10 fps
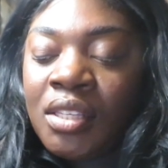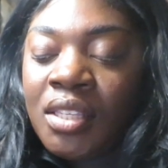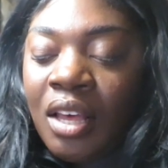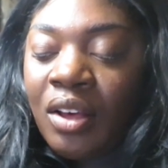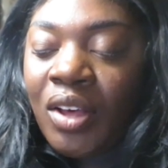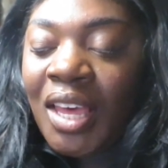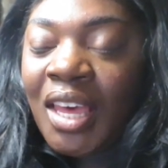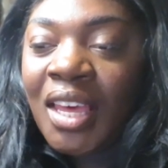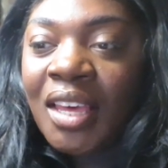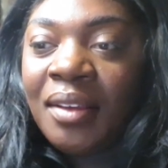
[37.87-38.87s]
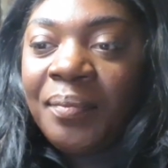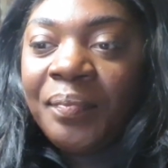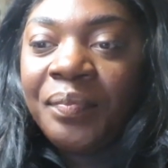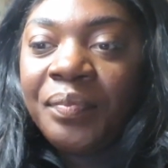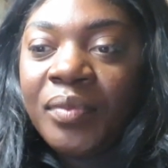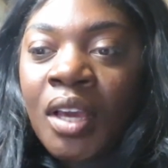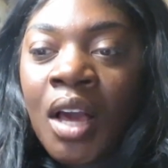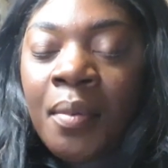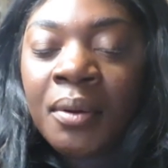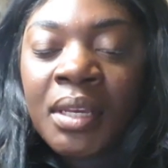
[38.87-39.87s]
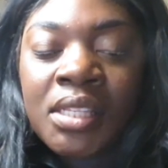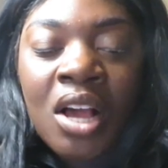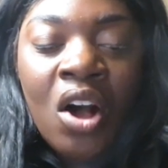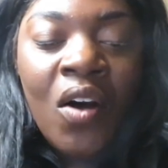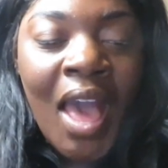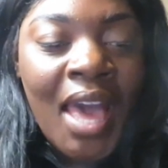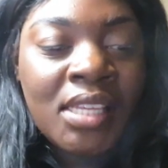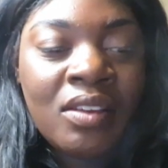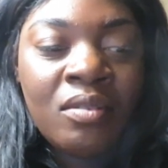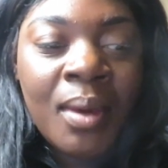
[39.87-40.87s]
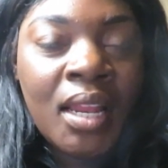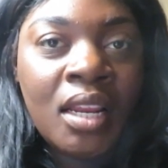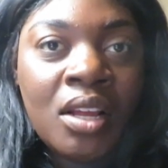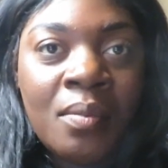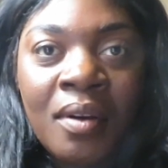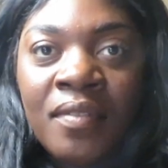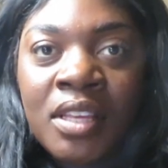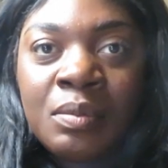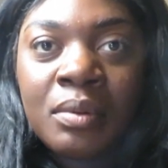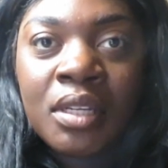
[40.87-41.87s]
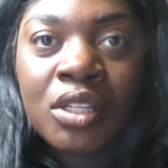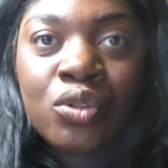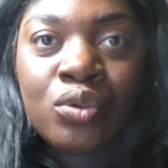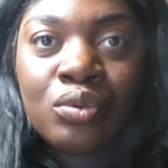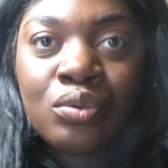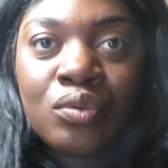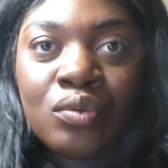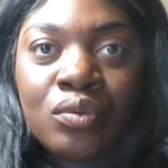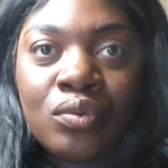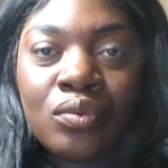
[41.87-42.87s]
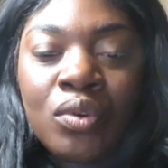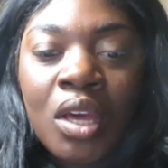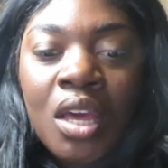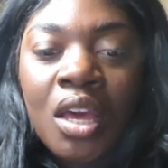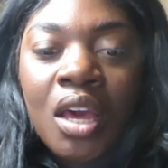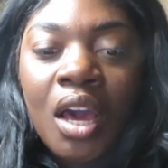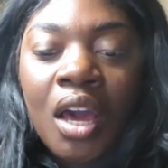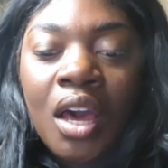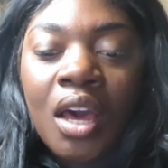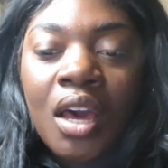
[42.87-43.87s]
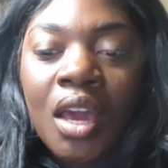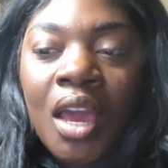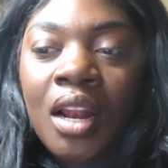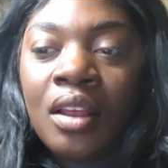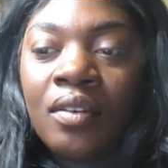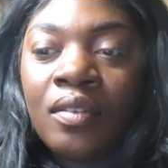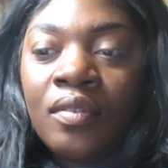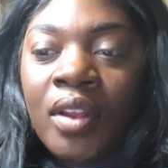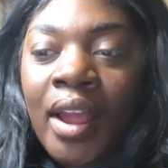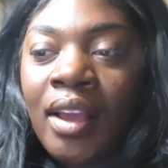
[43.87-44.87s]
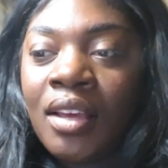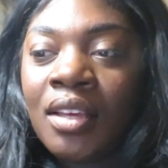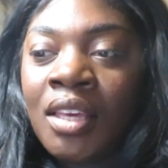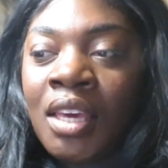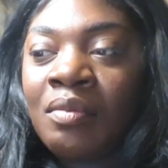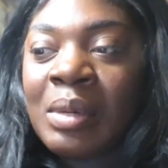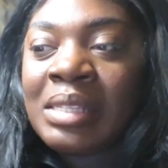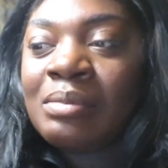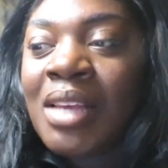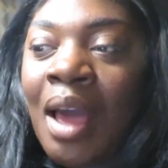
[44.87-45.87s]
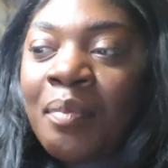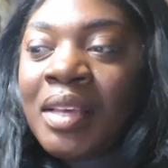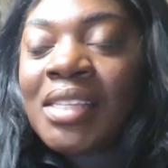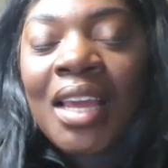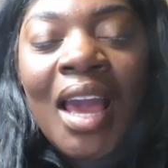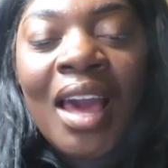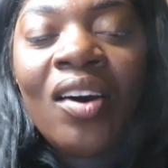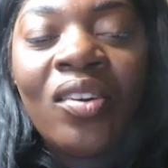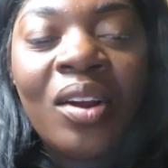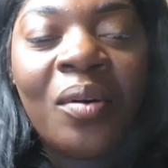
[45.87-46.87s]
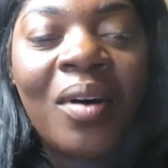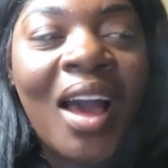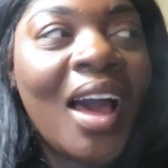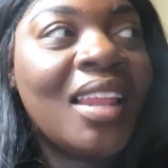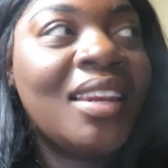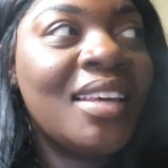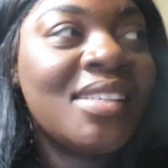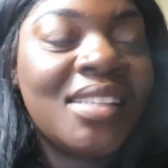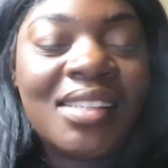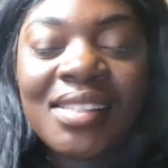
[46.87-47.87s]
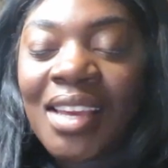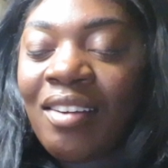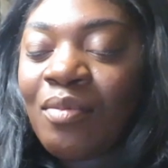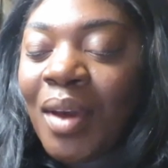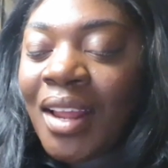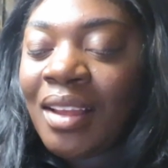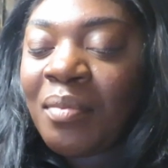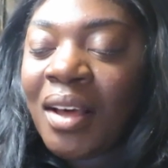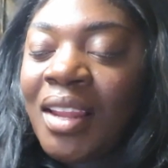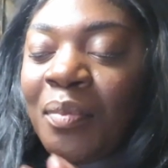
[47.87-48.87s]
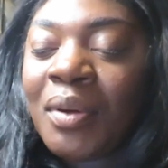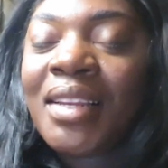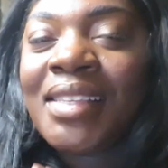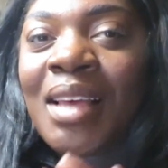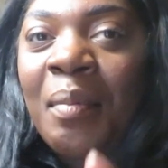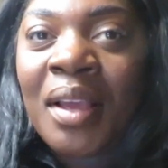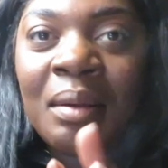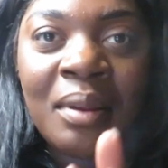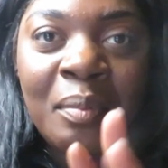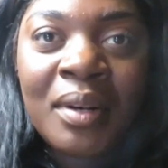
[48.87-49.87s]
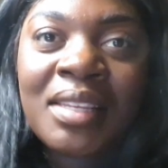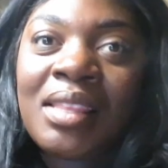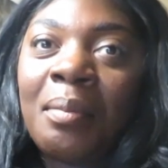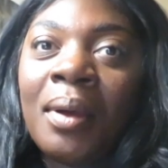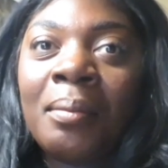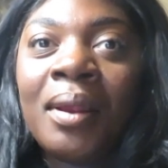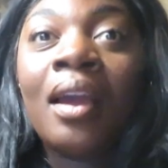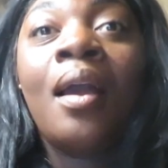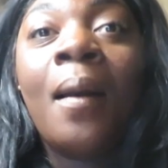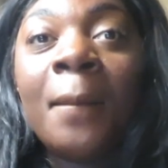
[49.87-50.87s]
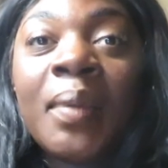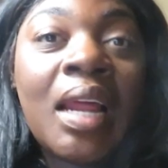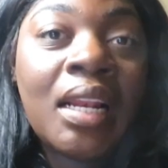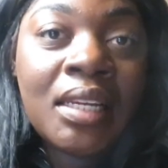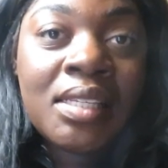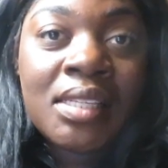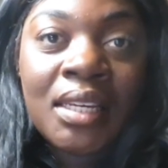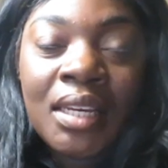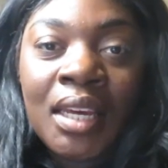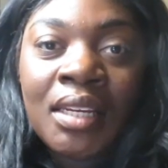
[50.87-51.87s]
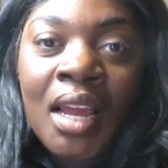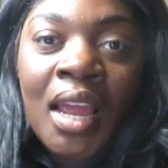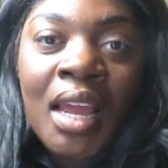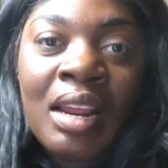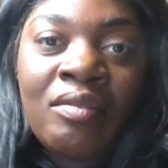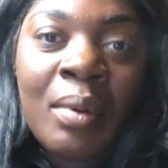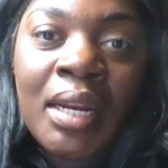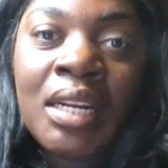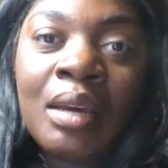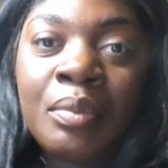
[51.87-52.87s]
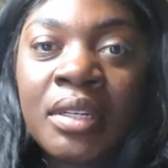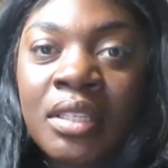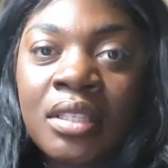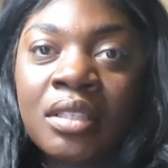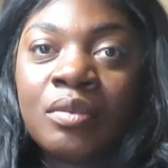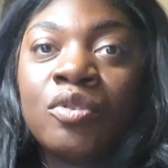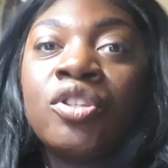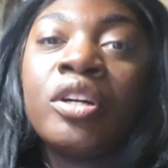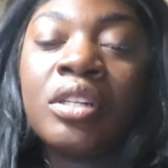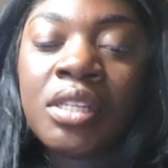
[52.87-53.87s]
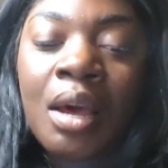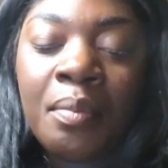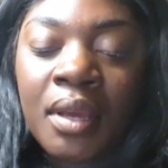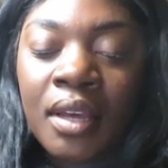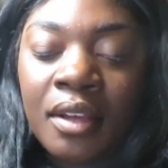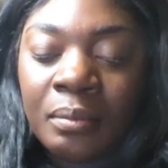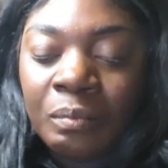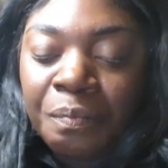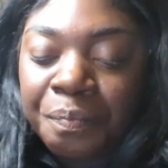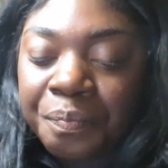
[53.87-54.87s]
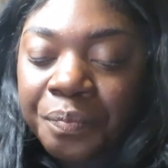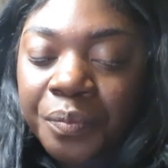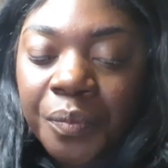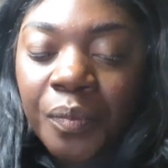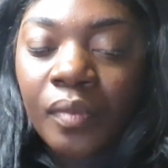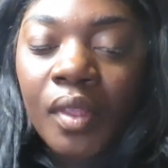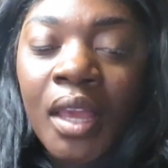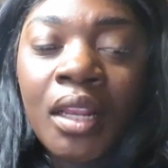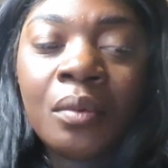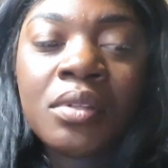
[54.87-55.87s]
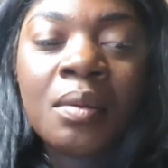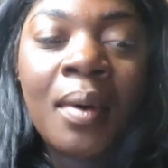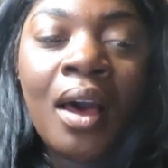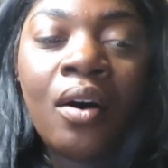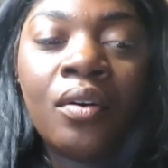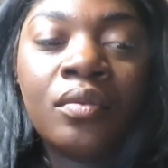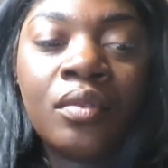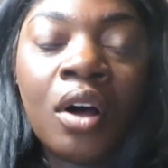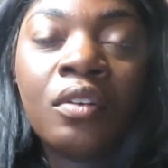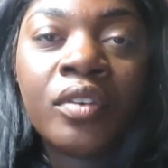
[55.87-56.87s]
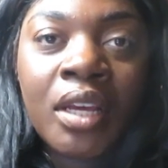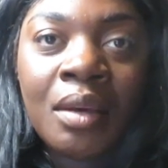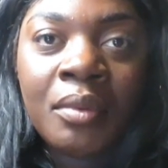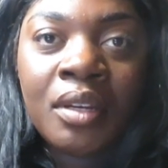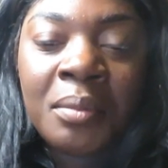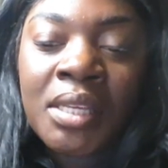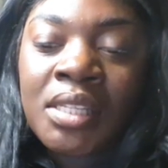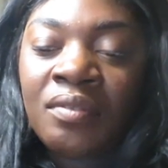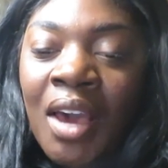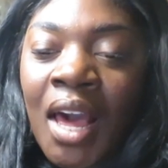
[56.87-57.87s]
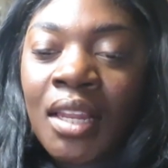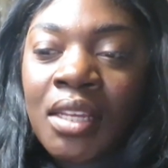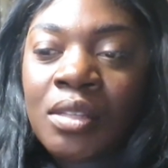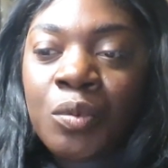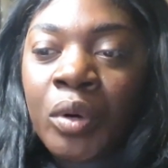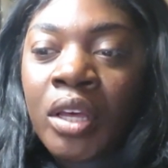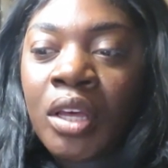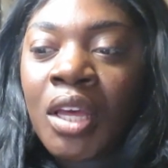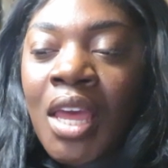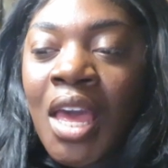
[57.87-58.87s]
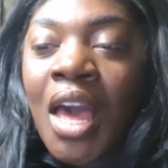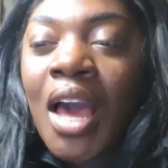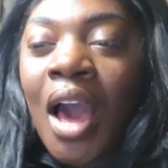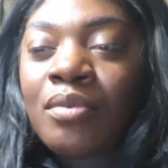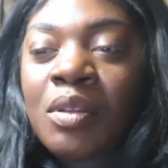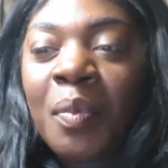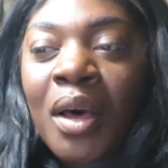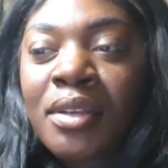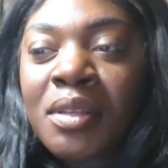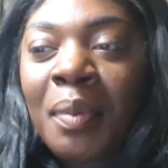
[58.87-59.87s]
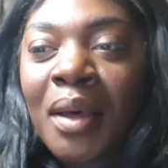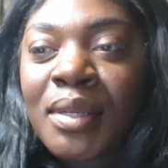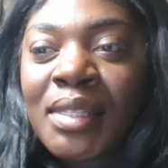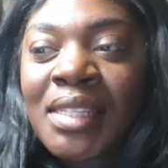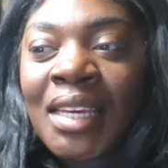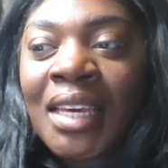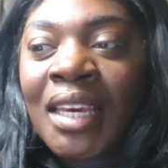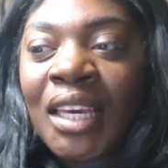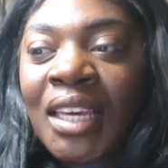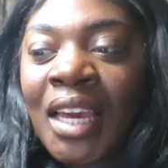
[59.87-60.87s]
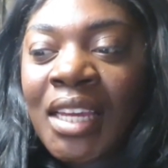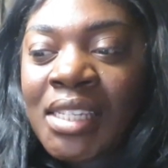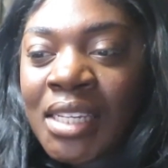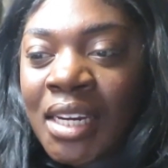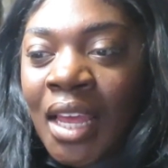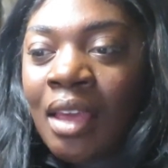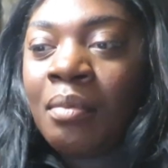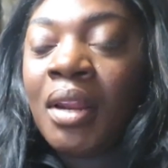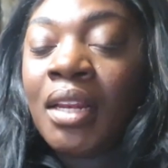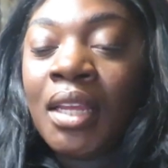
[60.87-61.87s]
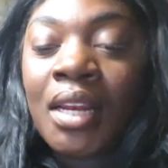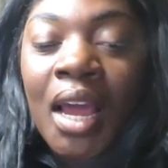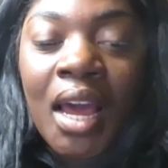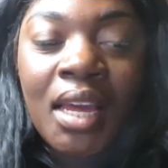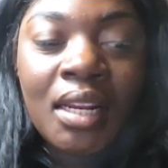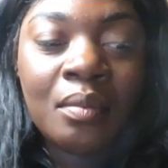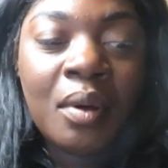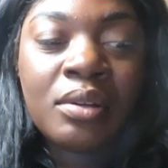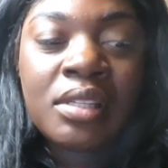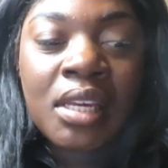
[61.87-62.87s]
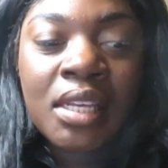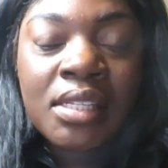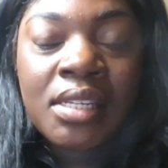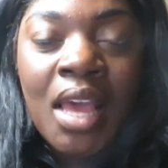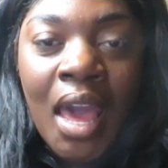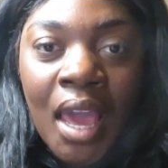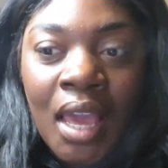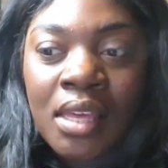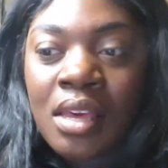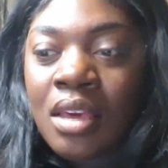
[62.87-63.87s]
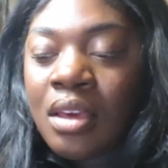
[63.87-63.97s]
So a couple of weeks ago, I asked everybody on my Facebook to kind of like give me some topics, and I don't know why I listened to everybody about like put this topic up there, put this topic up there, but I listened and I had everybody like put this certain topic up, and it was about overcoming domestic violence. Well, I was supposed to post it yesterday, but I did not. I'm posting it today